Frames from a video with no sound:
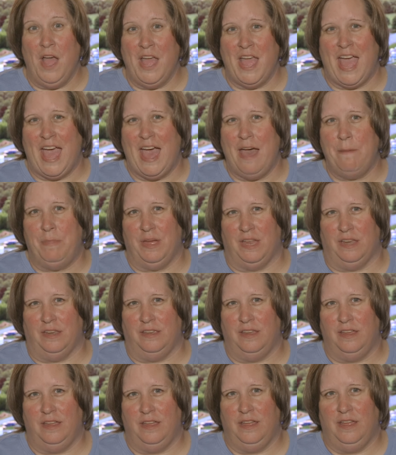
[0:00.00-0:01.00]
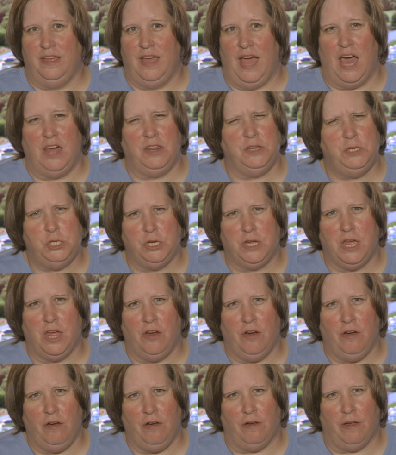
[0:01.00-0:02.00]
What happened? How did you
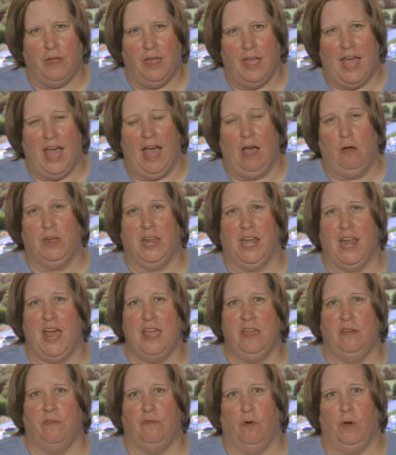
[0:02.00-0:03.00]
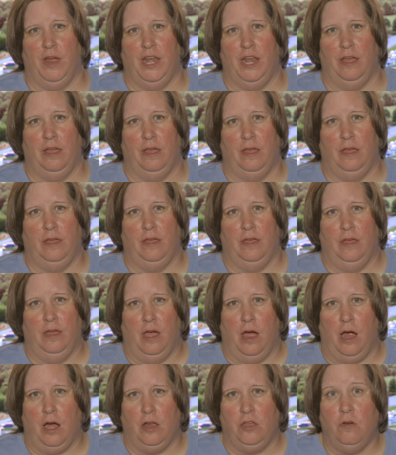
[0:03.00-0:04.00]
get hurt? How can I avoid it?
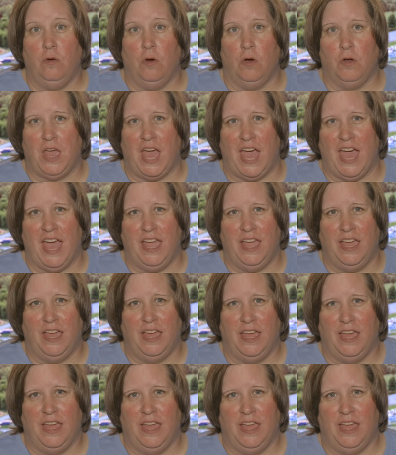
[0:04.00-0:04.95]
Are you okay?